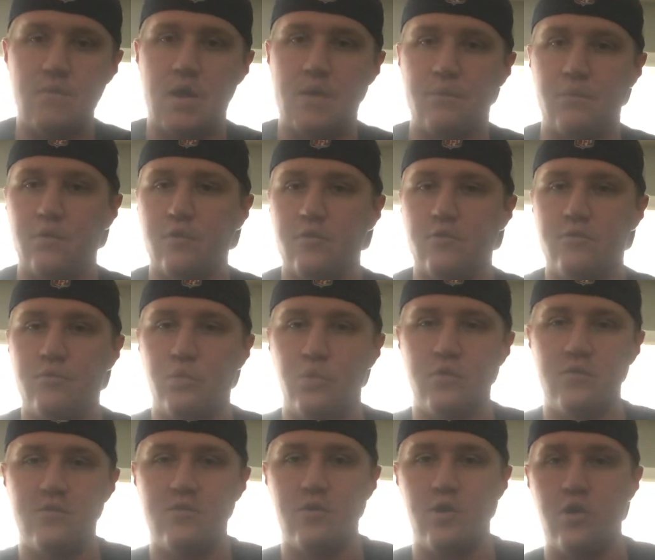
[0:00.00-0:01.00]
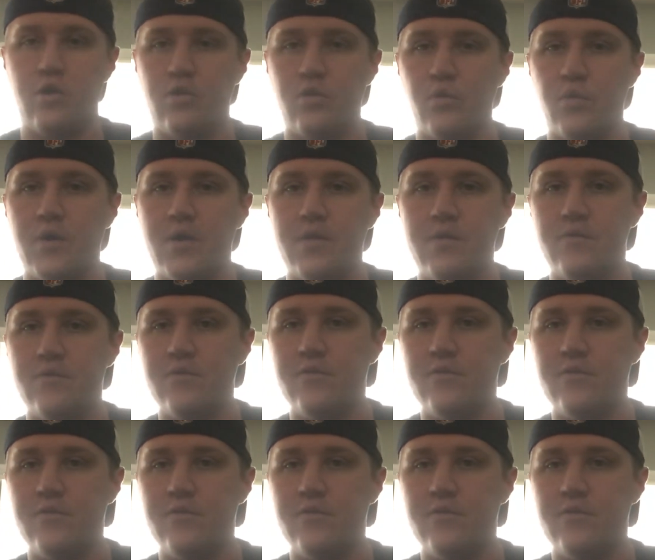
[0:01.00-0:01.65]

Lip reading: I'm going to SportStar all the way.